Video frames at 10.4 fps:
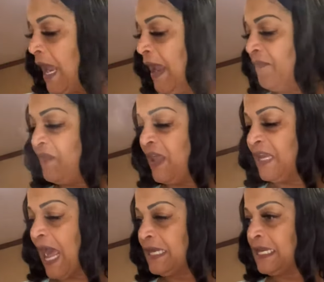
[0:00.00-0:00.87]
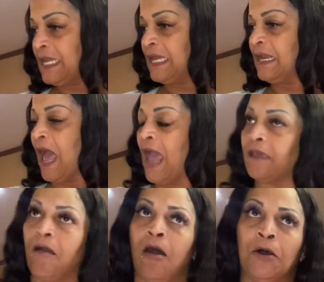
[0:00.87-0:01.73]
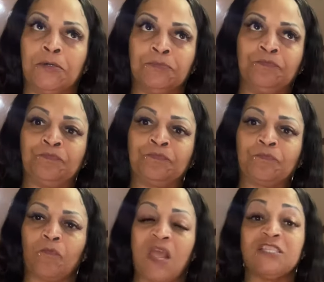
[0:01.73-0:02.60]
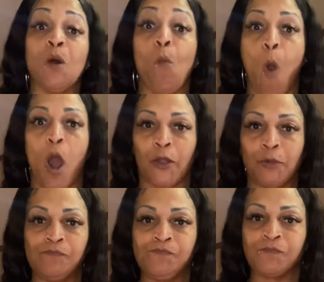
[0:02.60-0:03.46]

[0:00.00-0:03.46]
And then I did like um some water.